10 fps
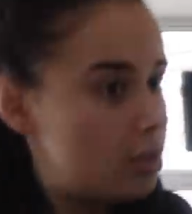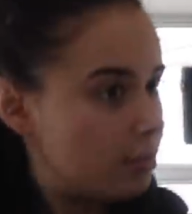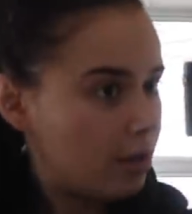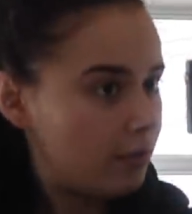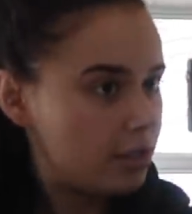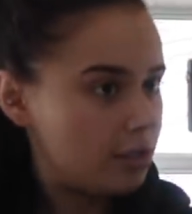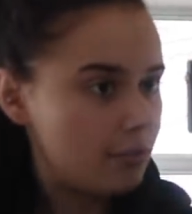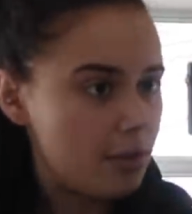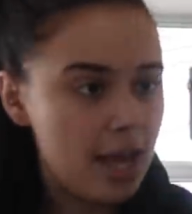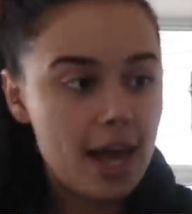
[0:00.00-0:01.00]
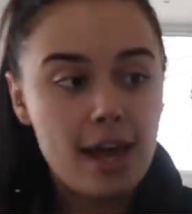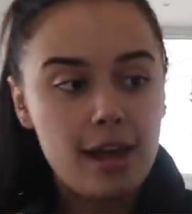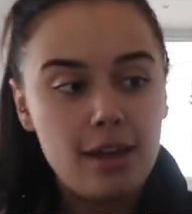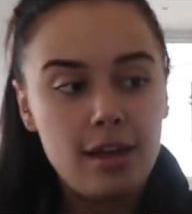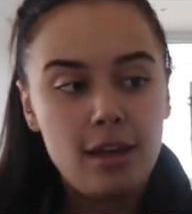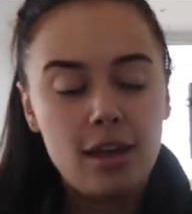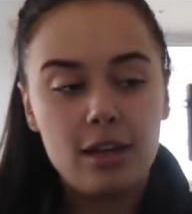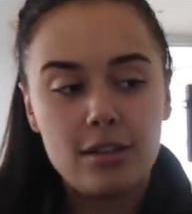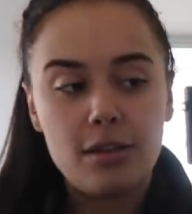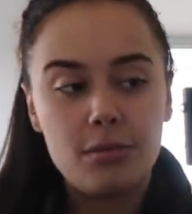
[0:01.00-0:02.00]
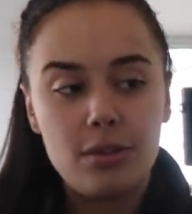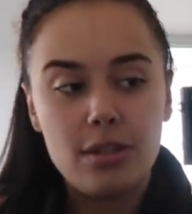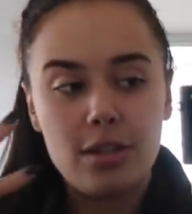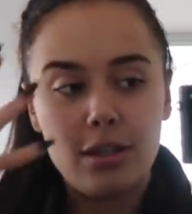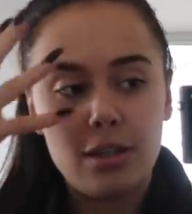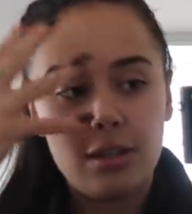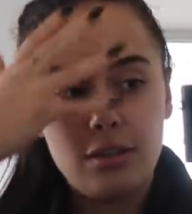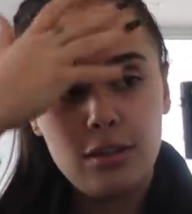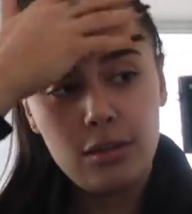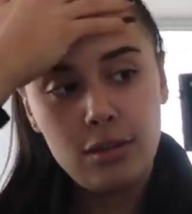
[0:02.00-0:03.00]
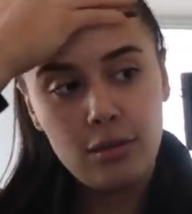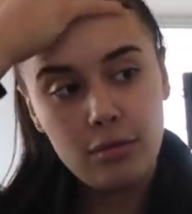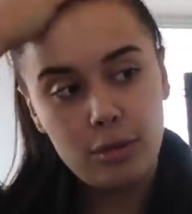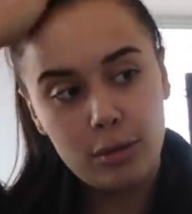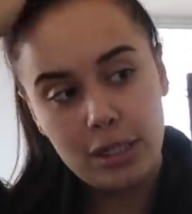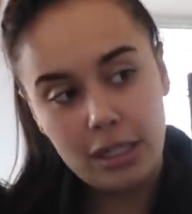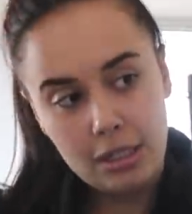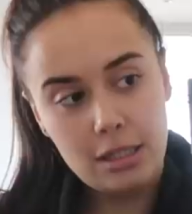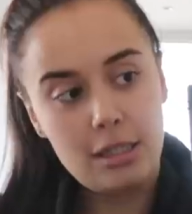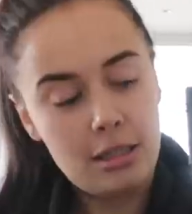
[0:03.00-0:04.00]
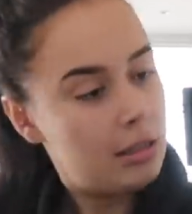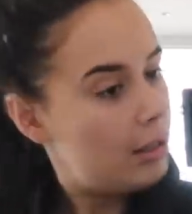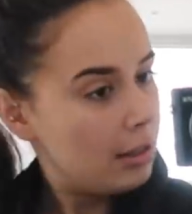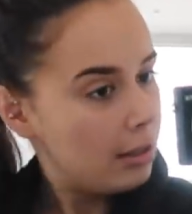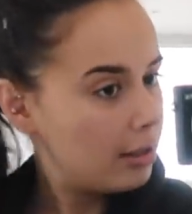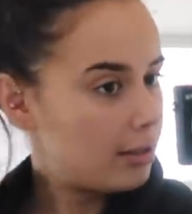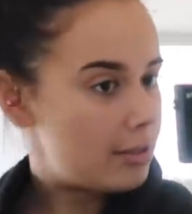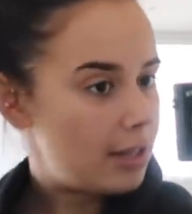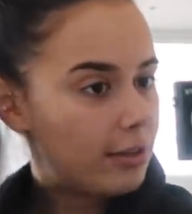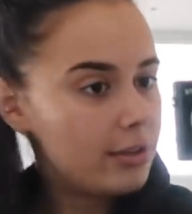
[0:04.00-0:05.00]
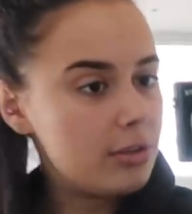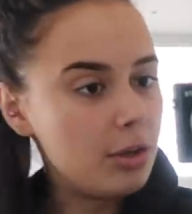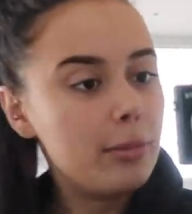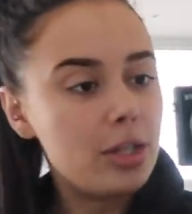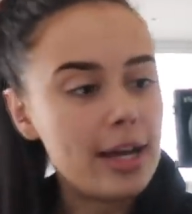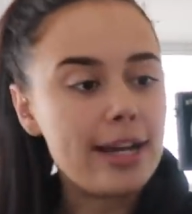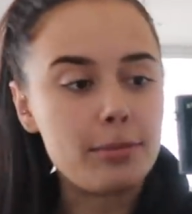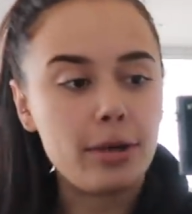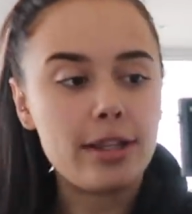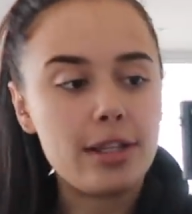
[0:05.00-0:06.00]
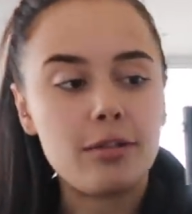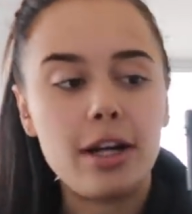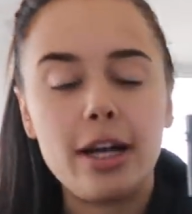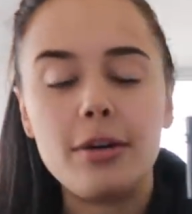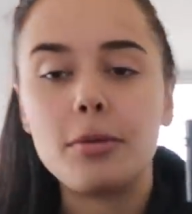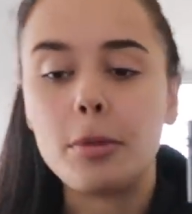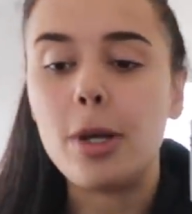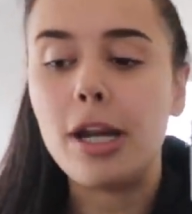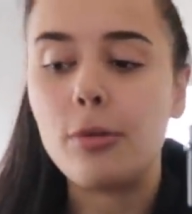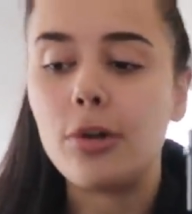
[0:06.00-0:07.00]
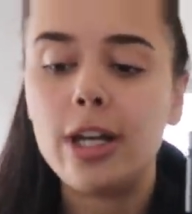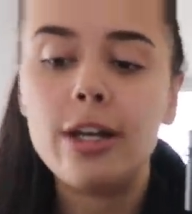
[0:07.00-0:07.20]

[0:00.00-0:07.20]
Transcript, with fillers: So when I've just done my hair and I don't want to ruin it, because there is so much hairspray in this right now, I don't want to put any more